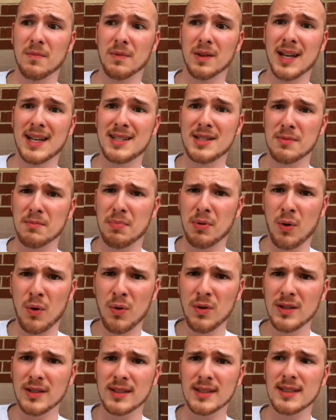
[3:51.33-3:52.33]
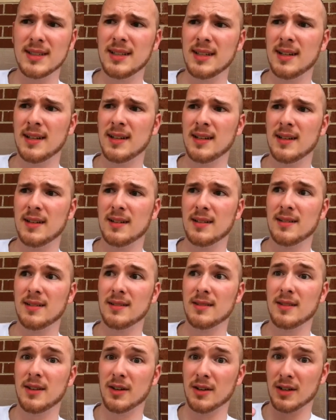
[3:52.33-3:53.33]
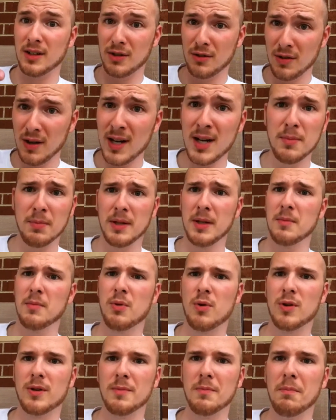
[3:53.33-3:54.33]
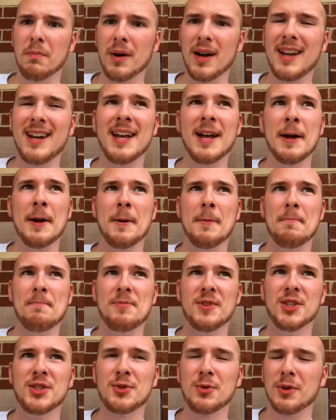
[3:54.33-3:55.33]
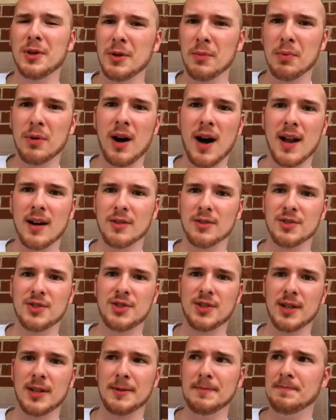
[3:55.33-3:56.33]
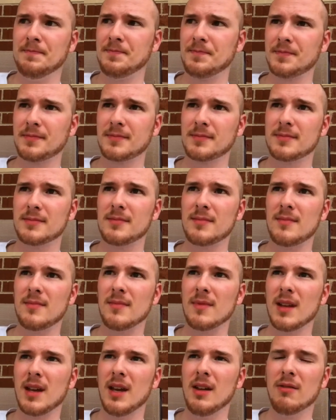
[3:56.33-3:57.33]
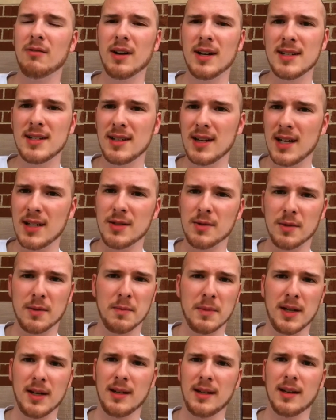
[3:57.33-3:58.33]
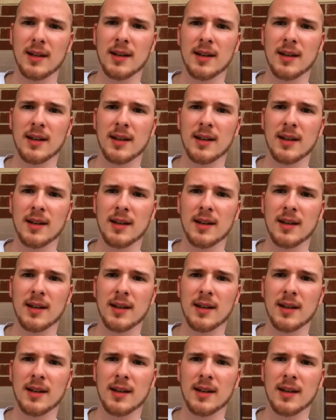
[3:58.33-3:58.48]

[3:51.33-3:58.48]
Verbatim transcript: less important, they're incredibly important, but the story of the prodigal son, it resonates with me